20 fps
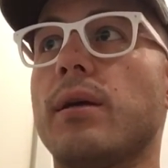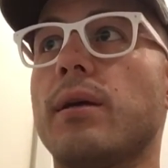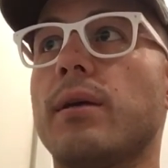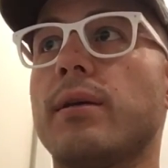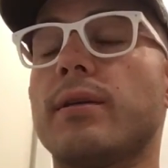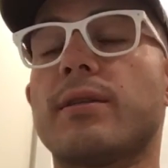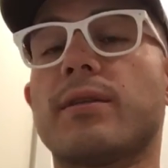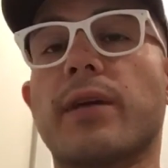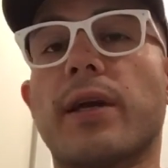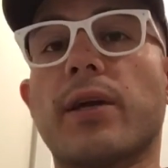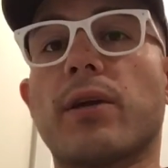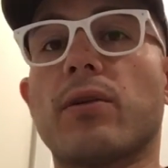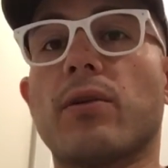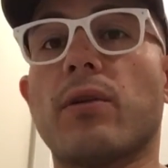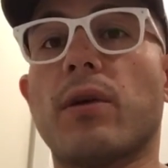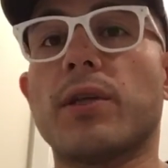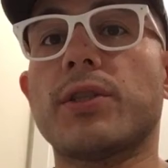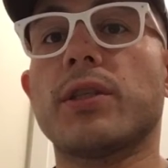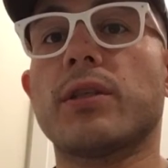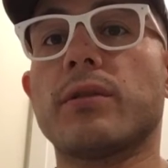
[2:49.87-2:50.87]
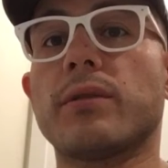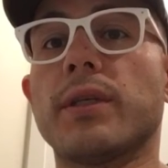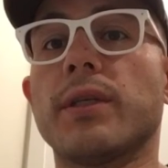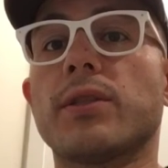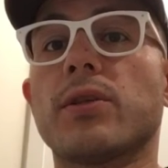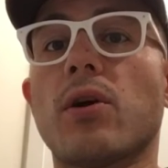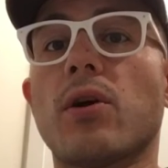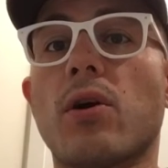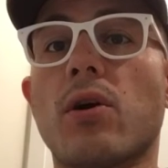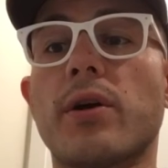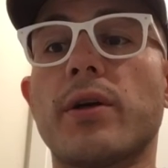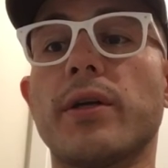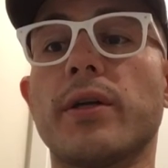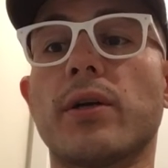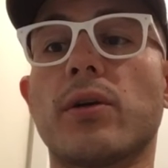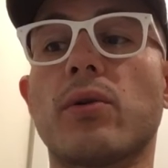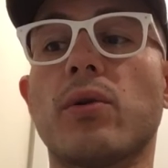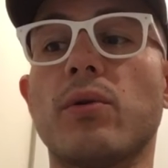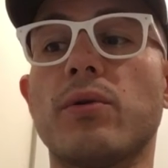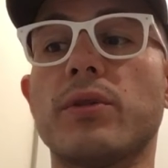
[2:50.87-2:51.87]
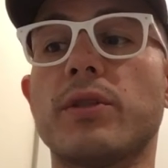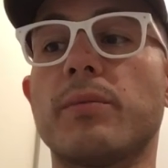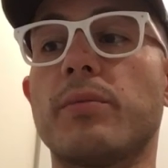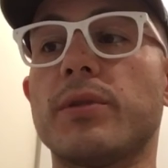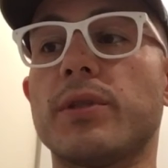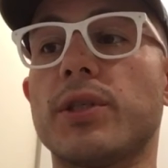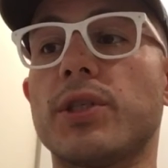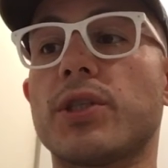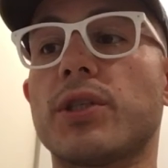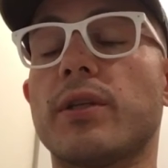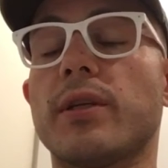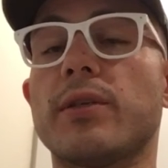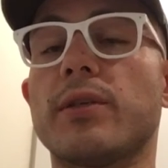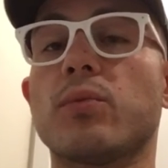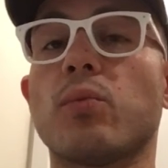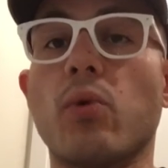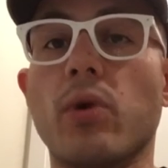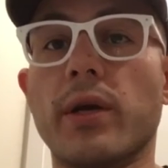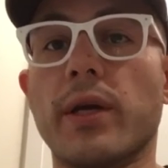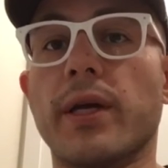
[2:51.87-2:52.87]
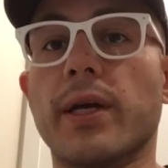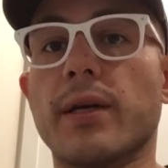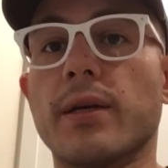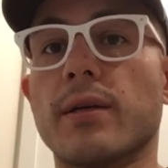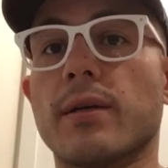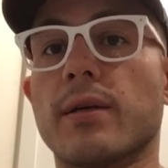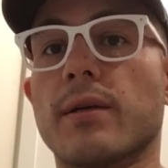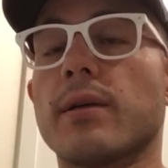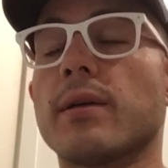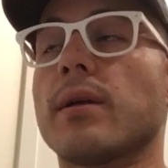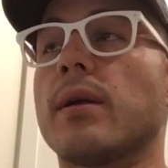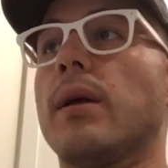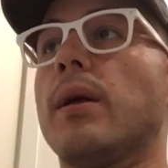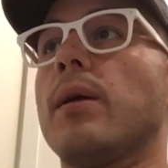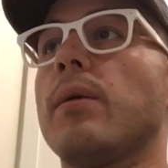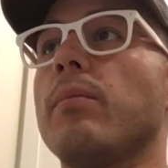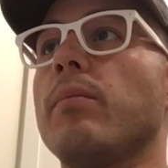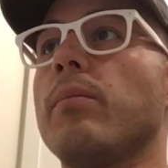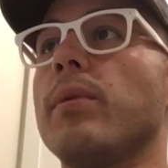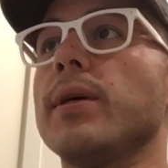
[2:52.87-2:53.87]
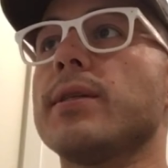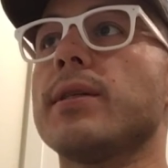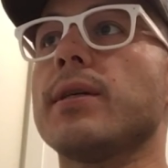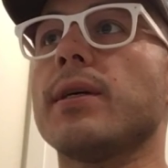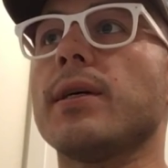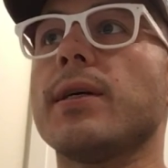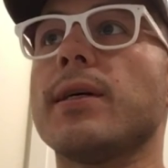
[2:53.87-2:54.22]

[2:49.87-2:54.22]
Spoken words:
Psychologically, it's hard to close a position that's working, but